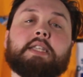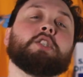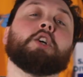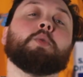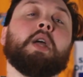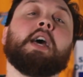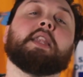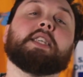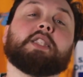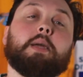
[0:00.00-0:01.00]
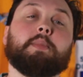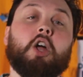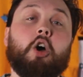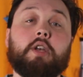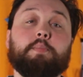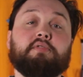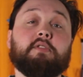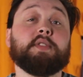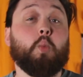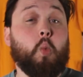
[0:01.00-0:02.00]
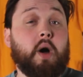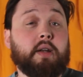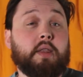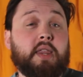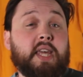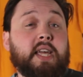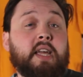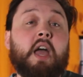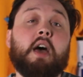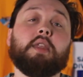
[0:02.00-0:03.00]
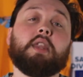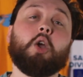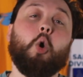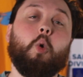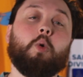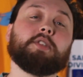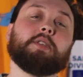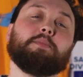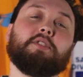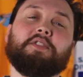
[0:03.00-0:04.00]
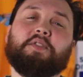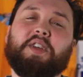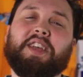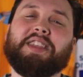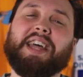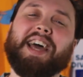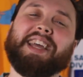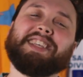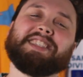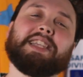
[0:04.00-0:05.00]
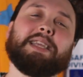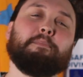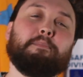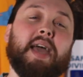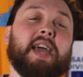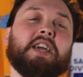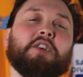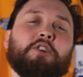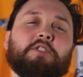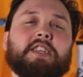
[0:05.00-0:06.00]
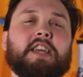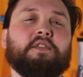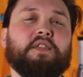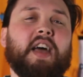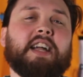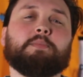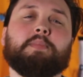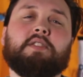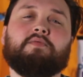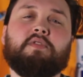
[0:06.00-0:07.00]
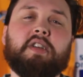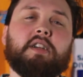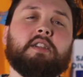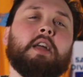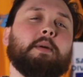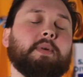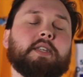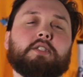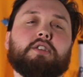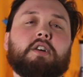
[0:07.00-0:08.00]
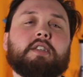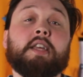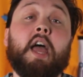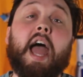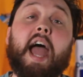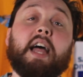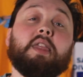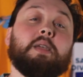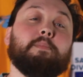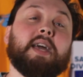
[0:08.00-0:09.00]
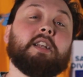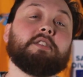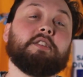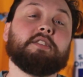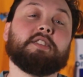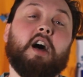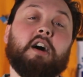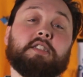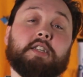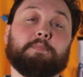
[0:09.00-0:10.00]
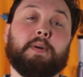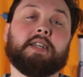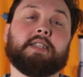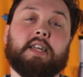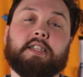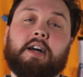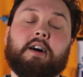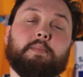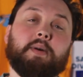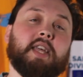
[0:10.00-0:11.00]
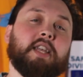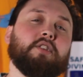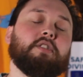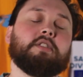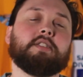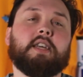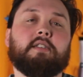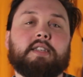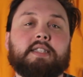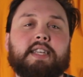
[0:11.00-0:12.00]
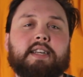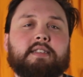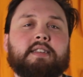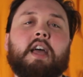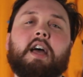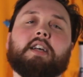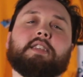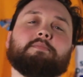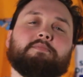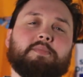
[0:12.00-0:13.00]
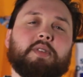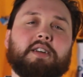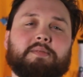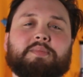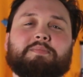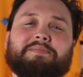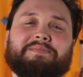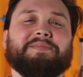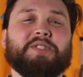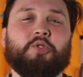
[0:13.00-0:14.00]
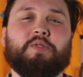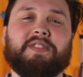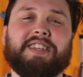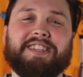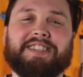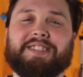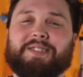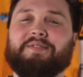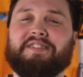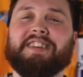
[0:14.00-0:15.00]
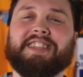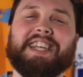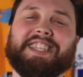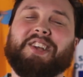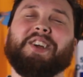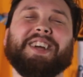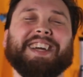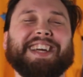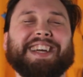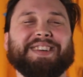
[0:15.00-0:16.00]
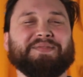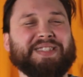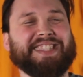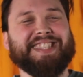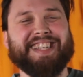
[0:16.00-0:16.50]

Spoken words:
So this statement only proves one thing. The awesome movie that is The Meg could in fact be real, but it's not. And the megalodons are just biding their time, but they're not because they're extinct. Yeah, Shaun really needs to stop writing these scripts.